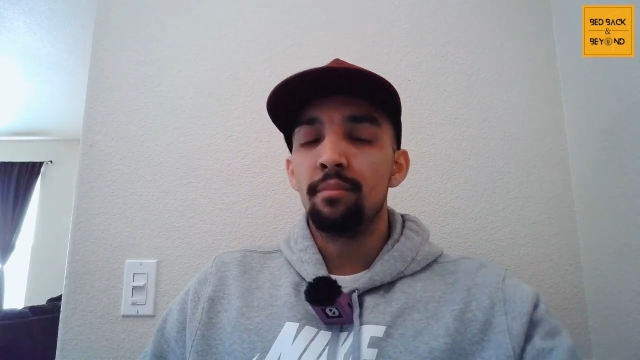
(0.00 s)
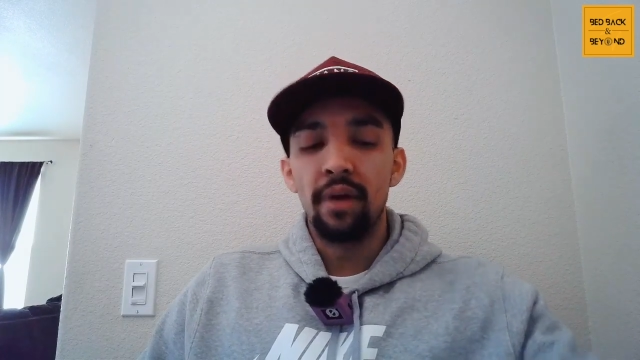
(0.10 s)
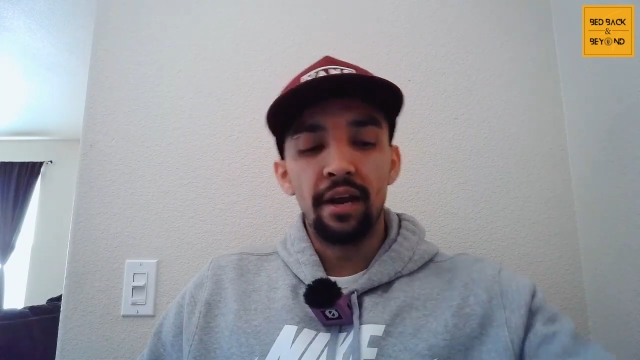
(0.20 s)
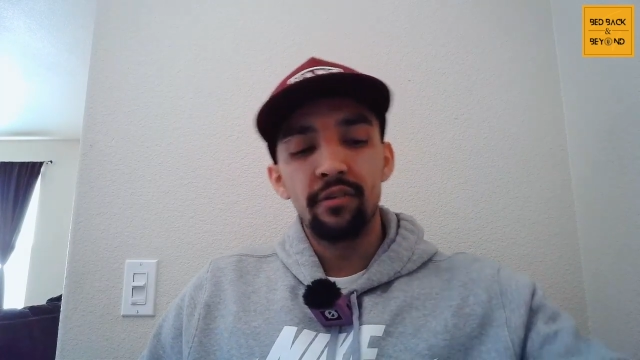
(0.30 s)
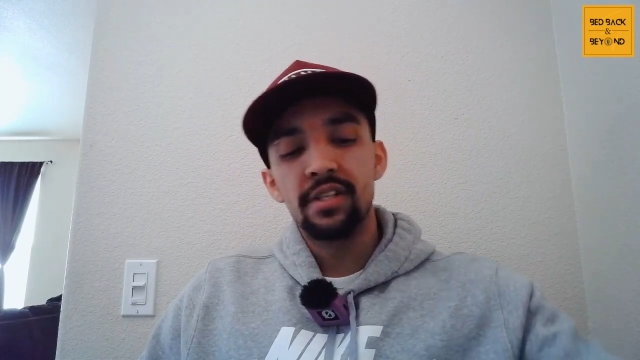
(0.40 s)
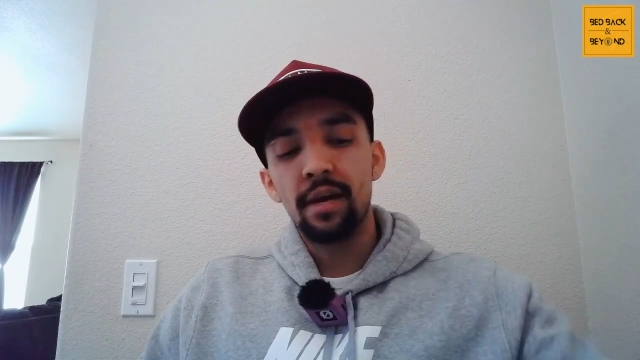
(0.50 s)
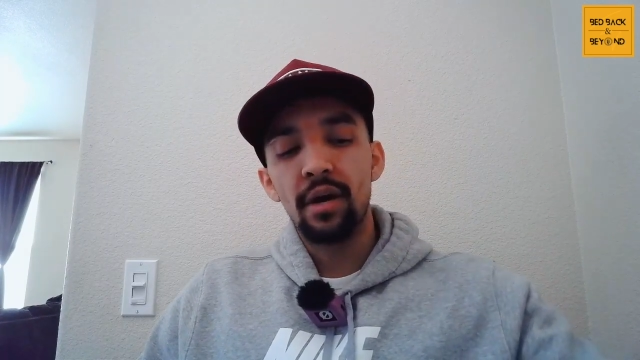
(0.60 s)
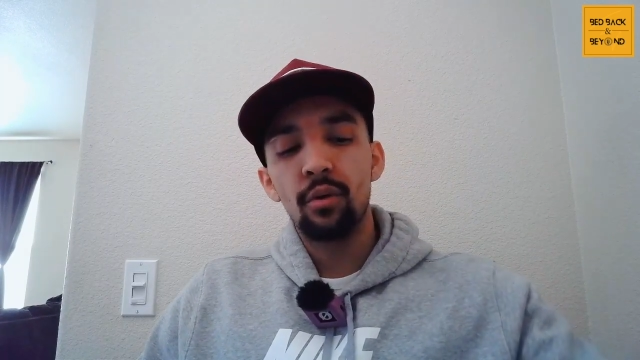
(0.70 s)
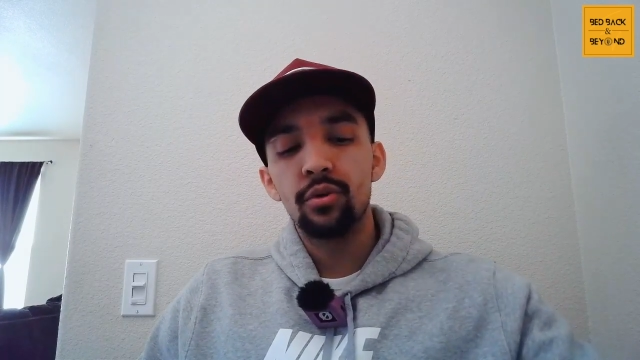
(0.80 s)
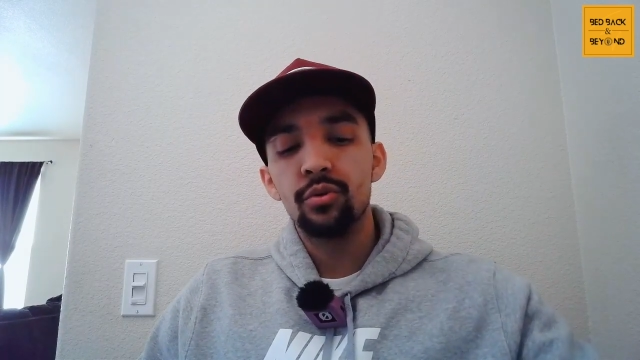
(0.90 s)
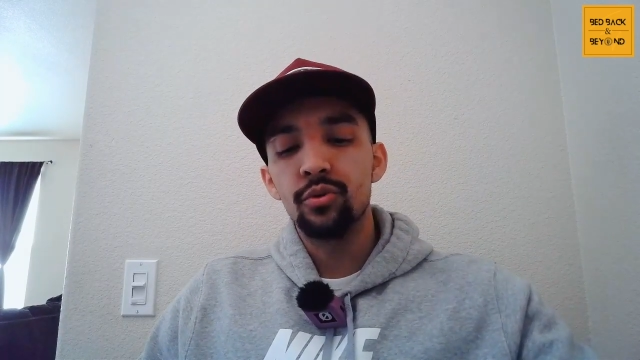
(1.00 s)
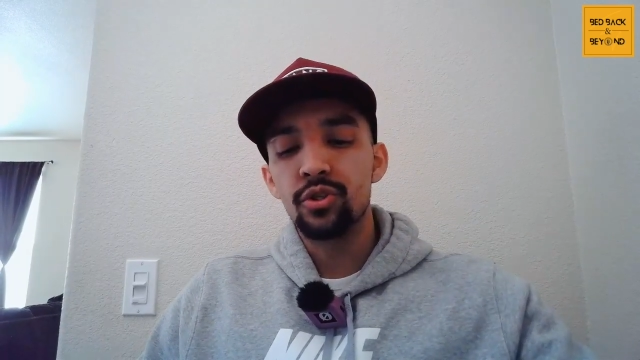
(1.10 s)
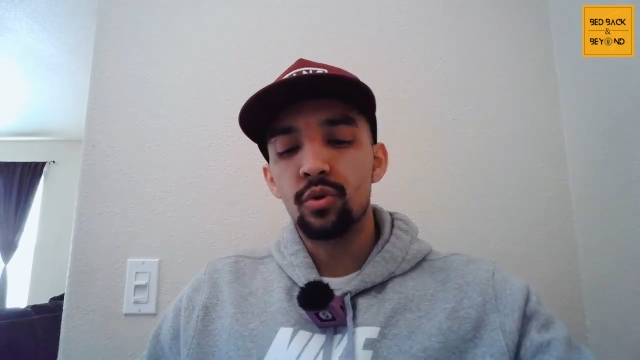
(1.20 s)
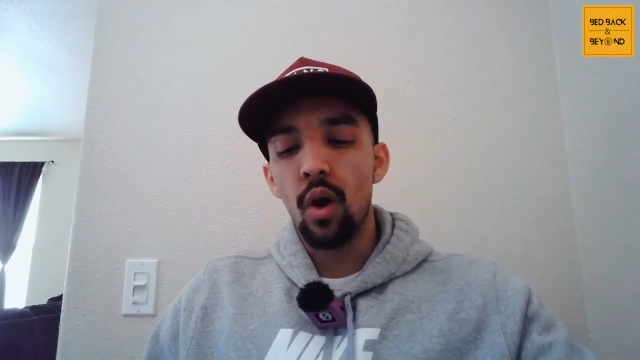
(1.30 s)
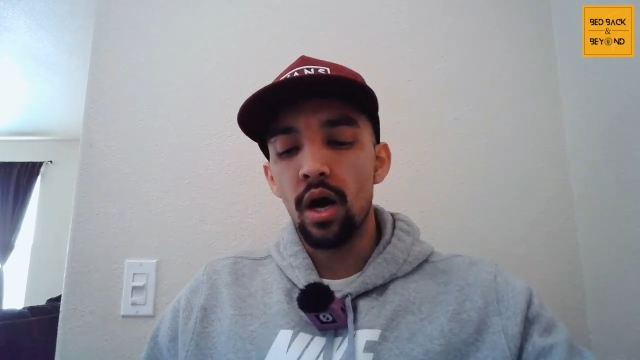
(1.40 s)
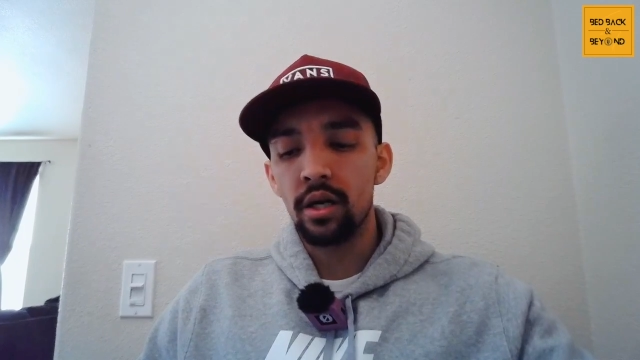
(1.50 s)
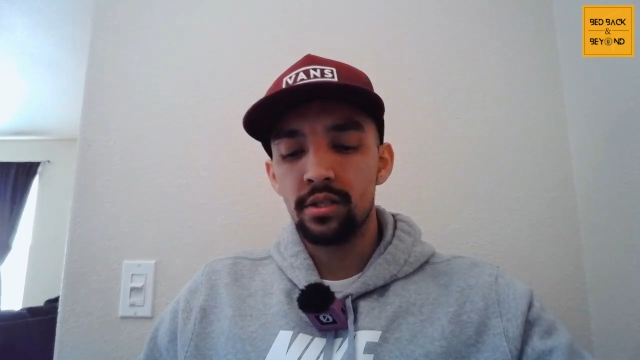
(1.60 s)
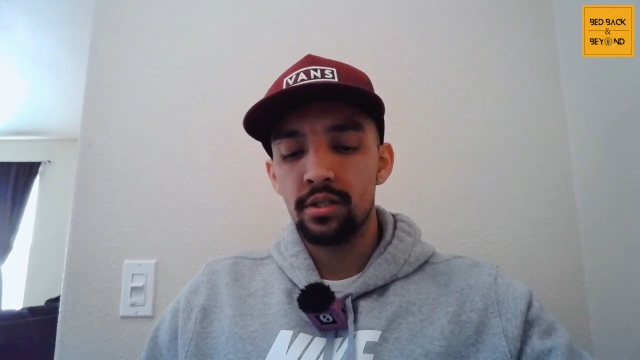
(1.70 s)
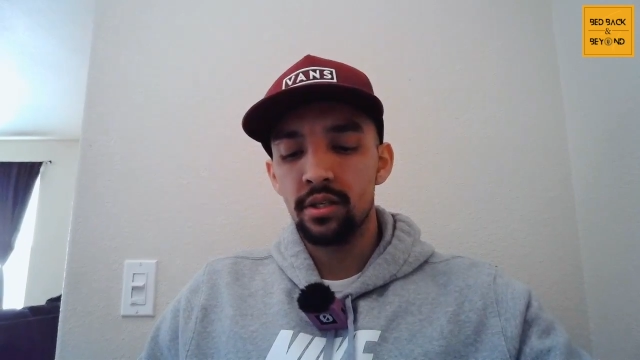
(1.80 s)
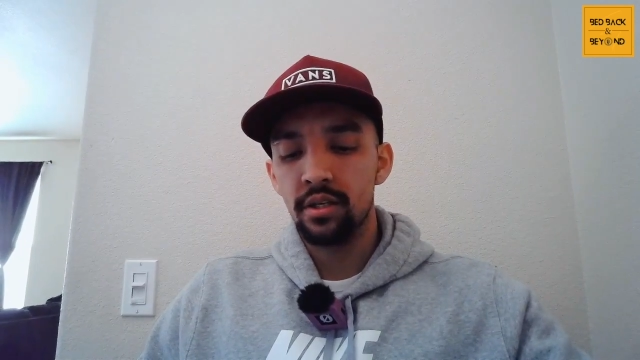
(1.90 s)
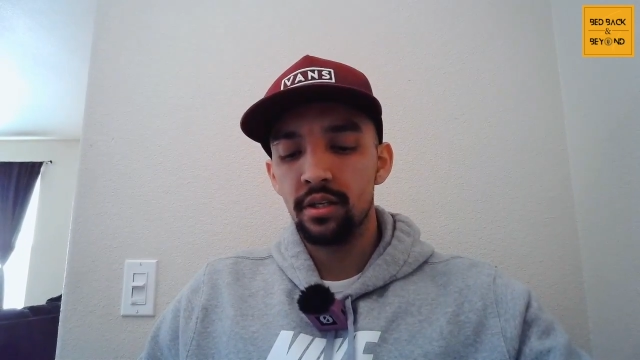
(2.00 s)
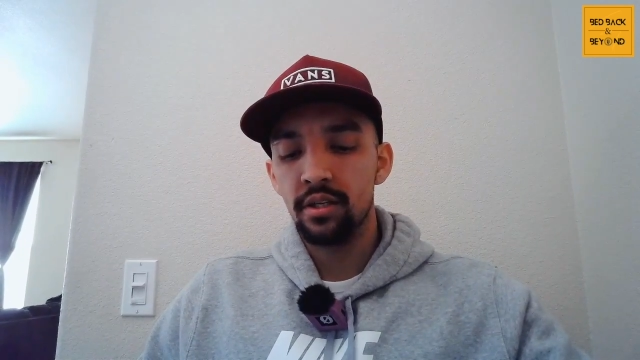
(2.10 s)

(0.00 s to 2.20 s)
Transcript: but every time i would do squats